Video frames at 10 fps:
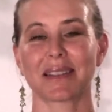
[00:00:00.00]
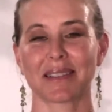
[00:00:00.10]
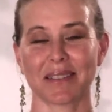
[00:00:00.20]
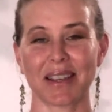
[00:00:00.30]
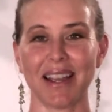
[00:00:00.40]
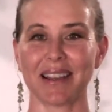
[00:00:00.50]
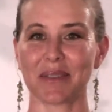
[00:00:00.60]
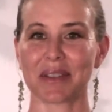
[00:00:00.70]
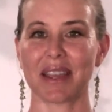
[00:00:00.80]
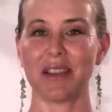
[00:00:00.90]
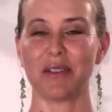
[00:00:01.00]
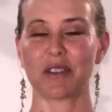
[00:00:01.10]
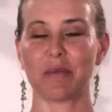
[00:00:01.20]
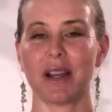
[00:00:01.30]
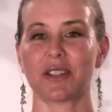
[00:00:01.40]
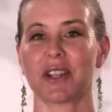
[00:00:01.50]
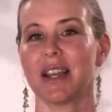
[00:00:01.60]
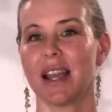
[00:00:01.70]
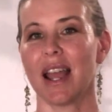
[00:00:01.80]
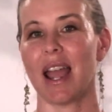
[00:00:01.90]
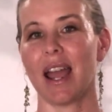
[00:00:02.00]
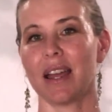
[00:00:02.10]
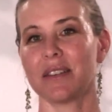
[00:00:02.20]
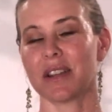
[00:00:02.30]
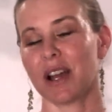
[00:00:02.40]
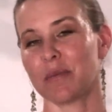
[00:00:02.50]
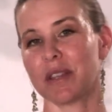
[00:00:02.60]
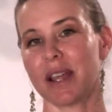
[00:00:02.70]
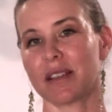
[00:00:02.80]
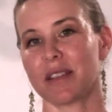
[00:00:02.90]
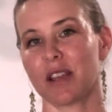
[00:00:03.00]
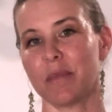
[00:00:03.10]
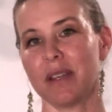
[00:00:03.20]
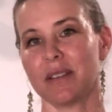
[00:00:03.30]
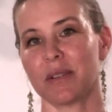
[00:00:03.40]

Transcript: Okay, well, thank you so much. And the next segment,